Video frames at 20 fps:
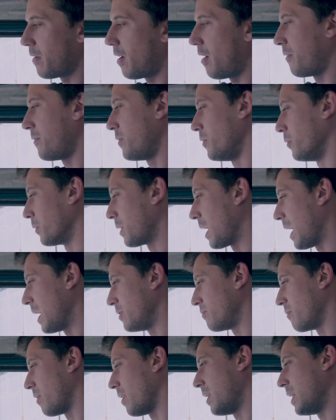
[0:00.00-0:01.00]
our fuel
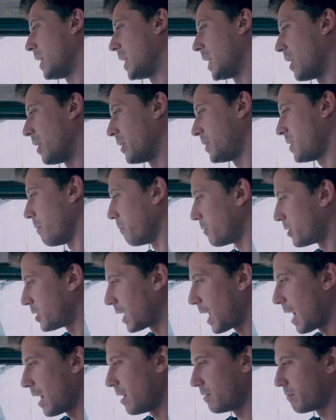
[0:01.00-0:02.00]
gauge running, our temperature
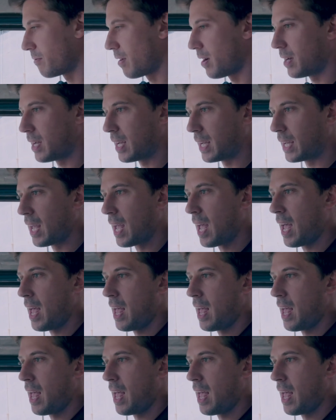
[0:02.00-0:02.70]
gauge running.